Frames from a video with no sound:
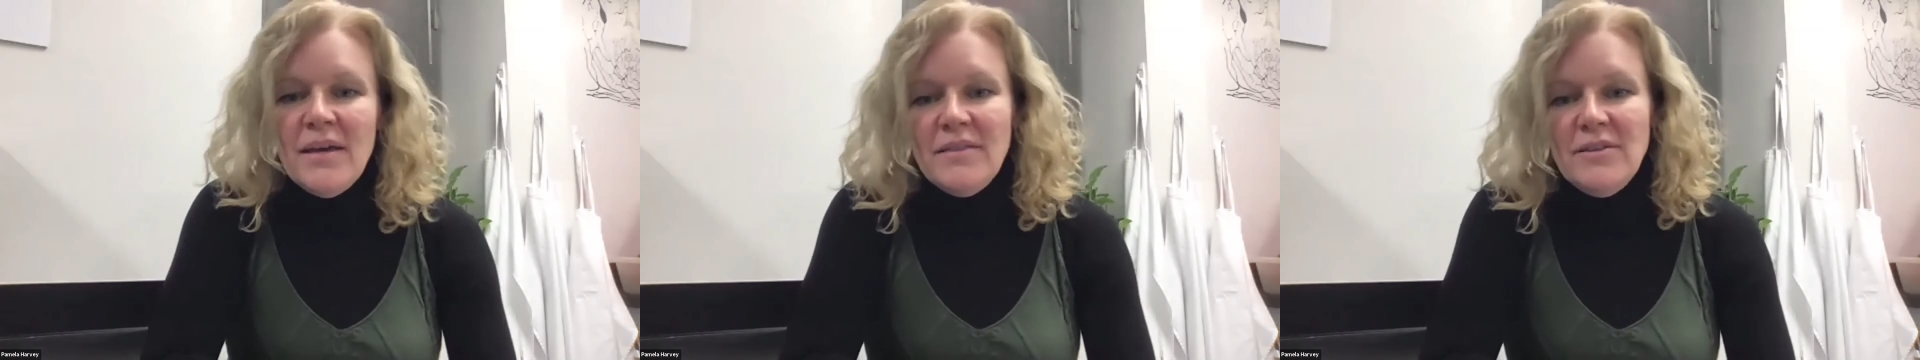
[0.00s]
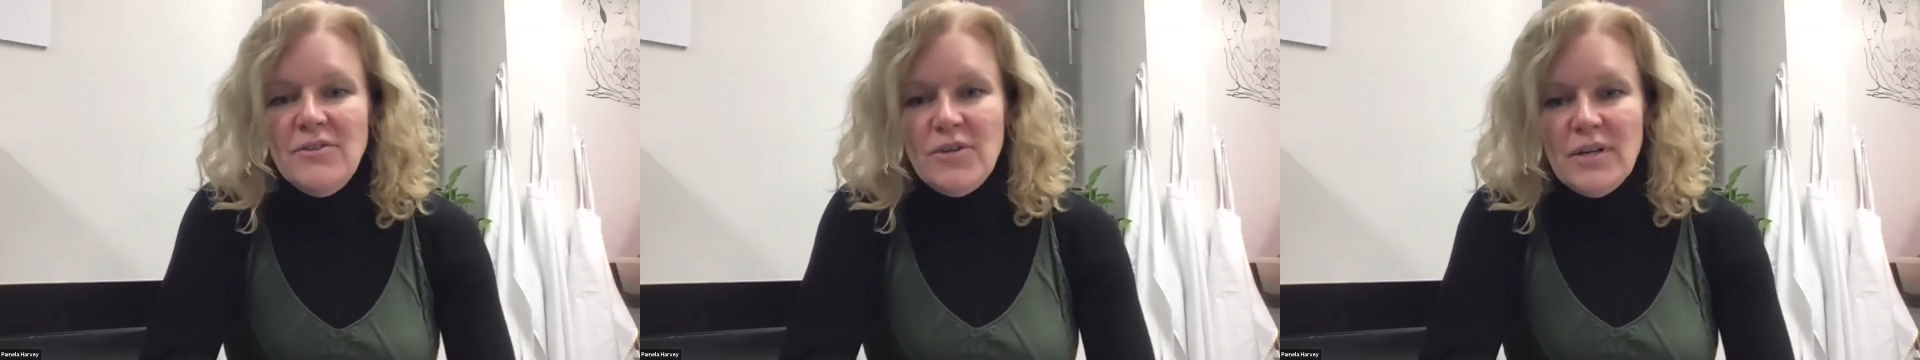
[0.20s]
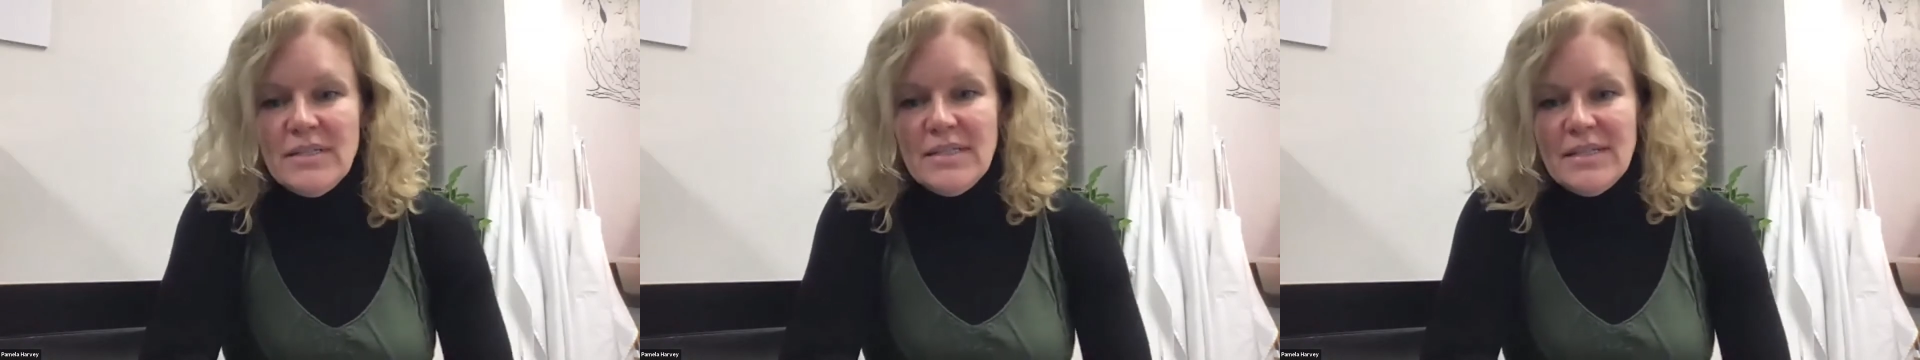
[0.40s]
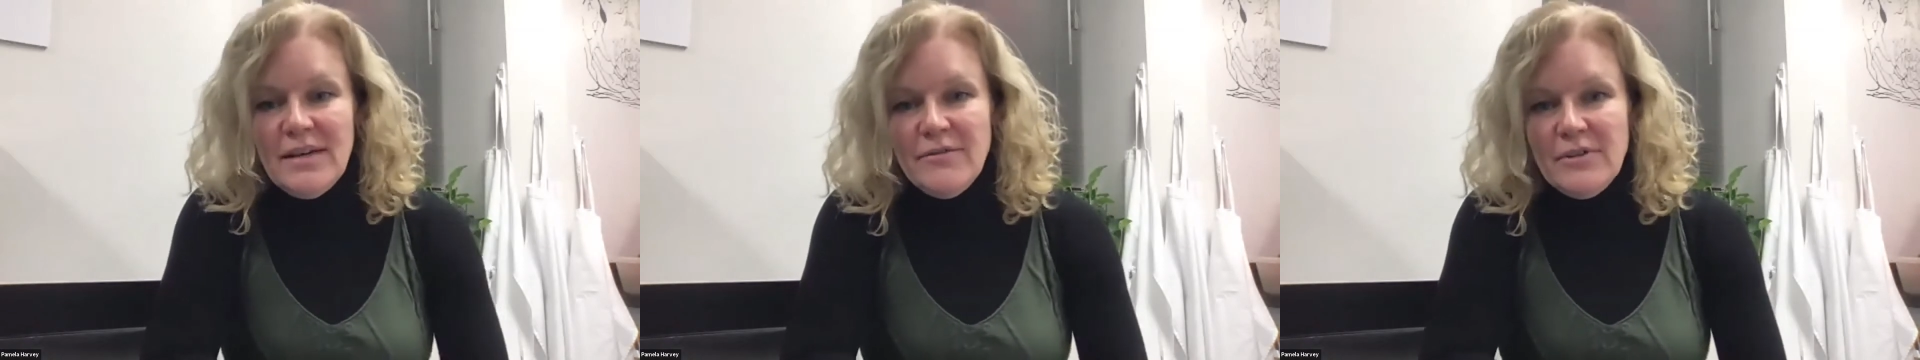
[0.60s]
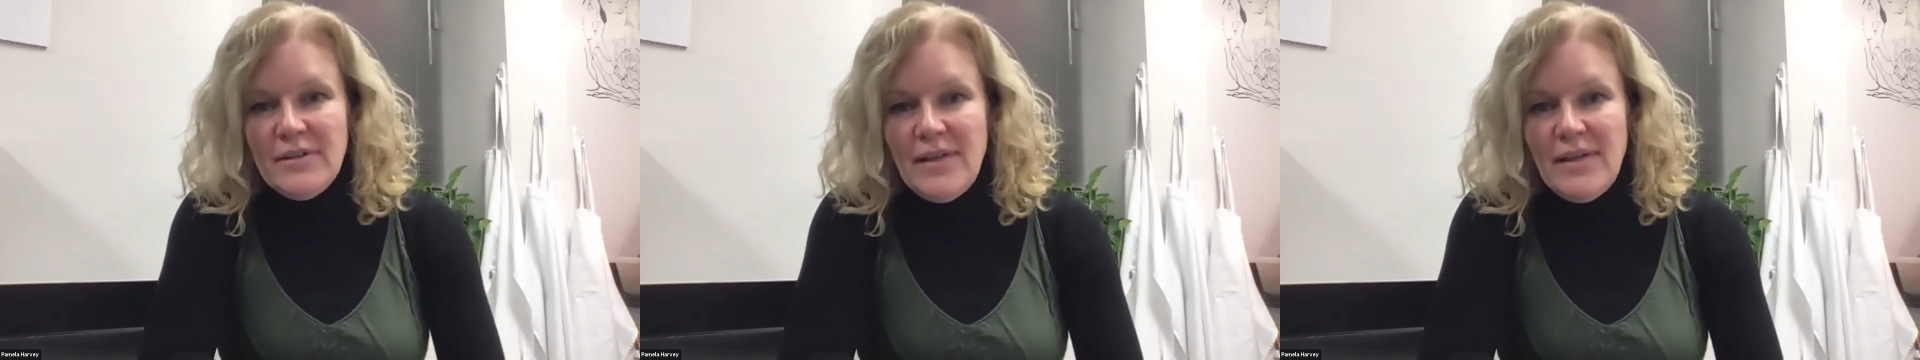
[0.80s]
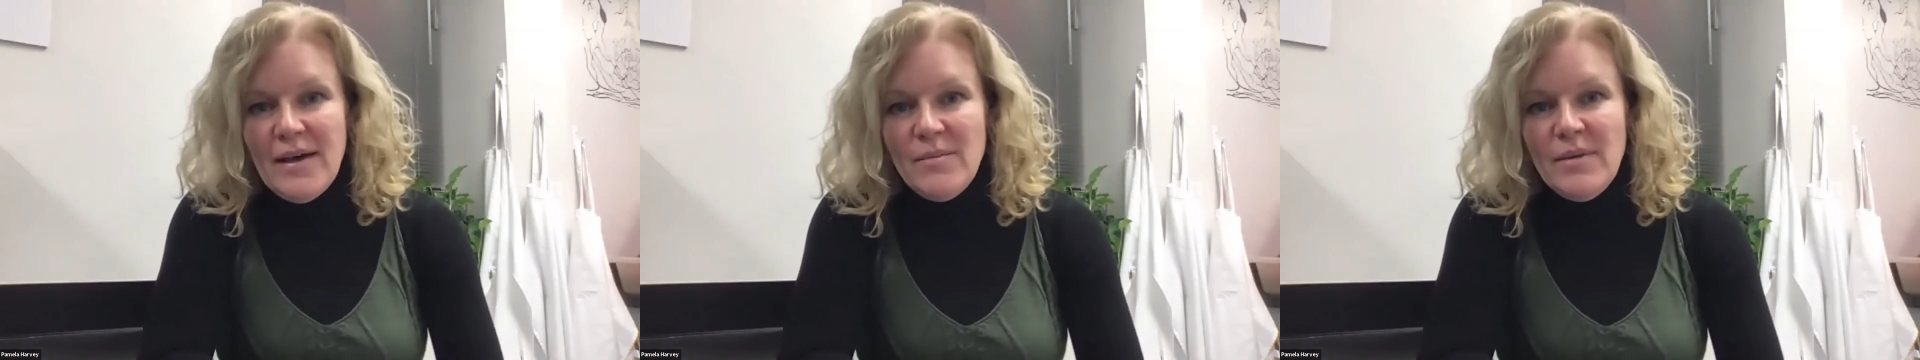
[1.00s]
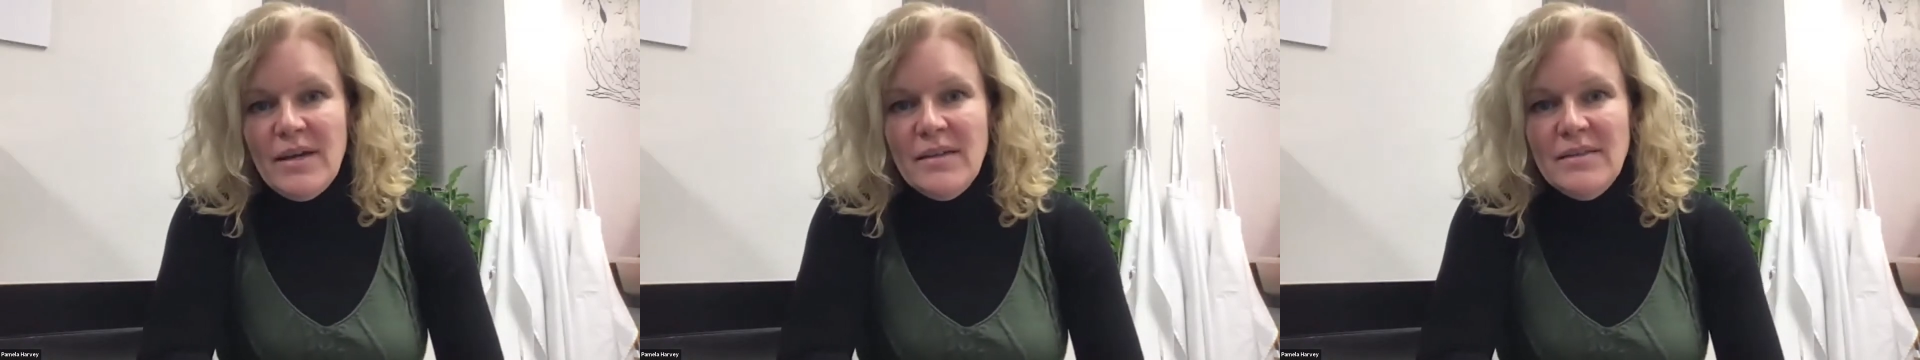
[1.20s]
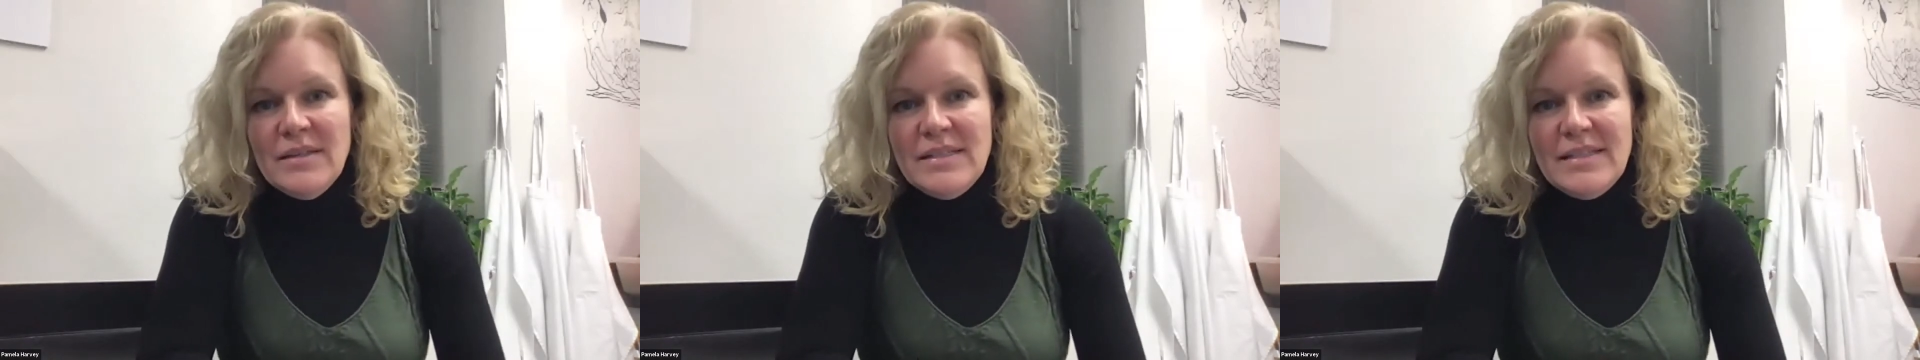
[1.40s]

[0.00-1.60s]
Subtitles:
the Drug Discovery Lab, and the